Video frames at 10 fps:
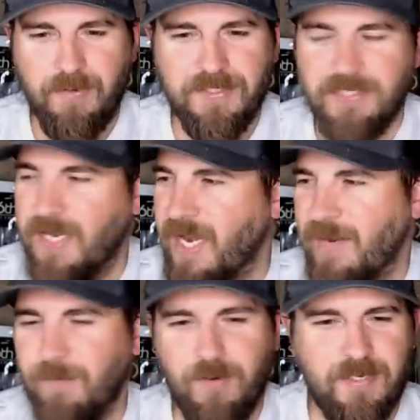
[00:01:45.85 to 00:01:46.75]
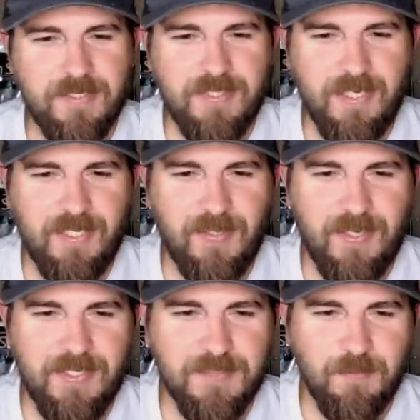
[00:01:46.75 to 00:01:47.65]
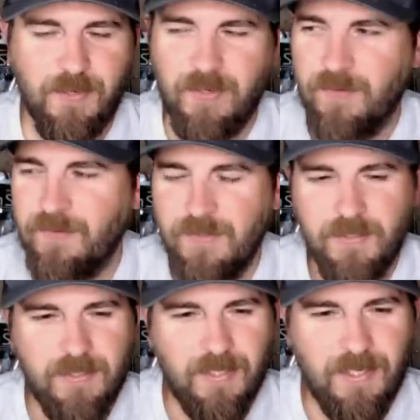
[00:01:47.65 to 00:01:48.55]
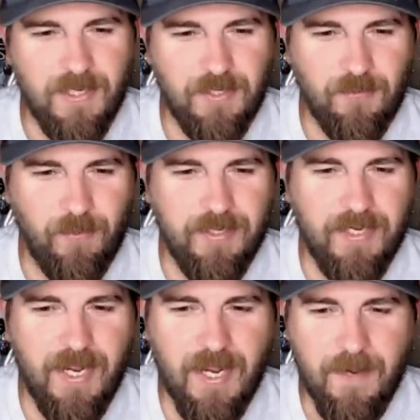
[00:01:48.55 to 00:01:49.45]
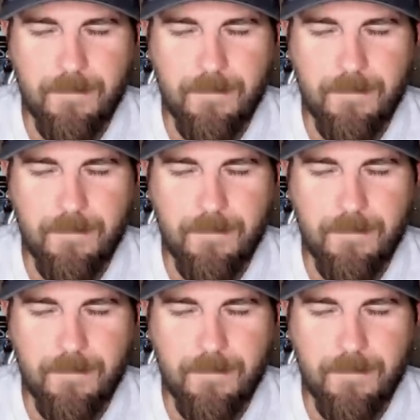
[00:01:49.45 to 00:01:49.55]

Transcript: He's a hammer on Kentucky Lake as well. Great guy.